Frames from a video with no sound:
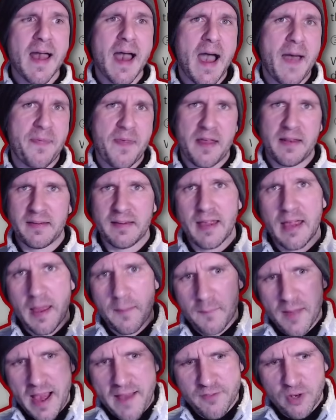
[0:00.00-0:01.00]
And
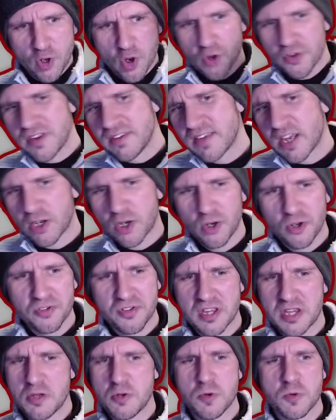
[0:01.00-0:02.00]
then having all these
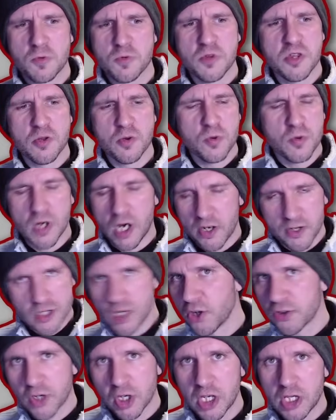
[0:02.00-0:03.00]
echoes you are
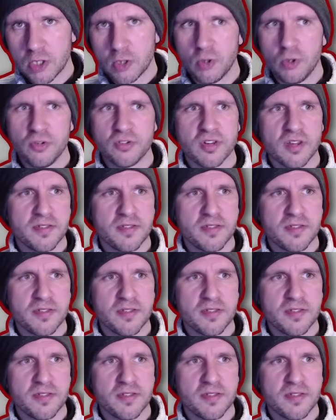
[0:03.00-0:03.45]
not going to use,